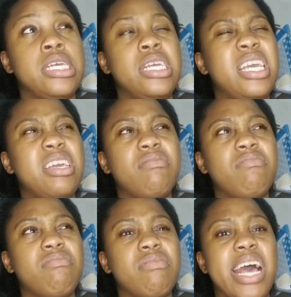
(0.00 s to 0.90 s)
yeah,
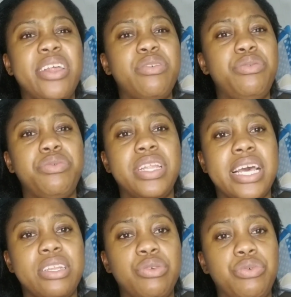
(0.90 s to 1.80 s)
I don't need
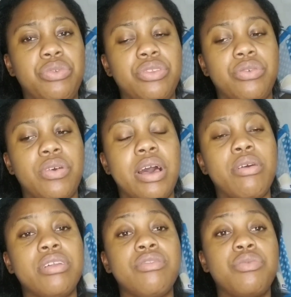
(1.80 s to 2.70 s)
tattoos, so I, I
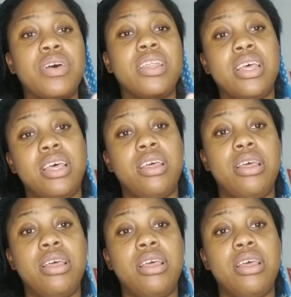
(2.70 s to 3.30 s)
just want a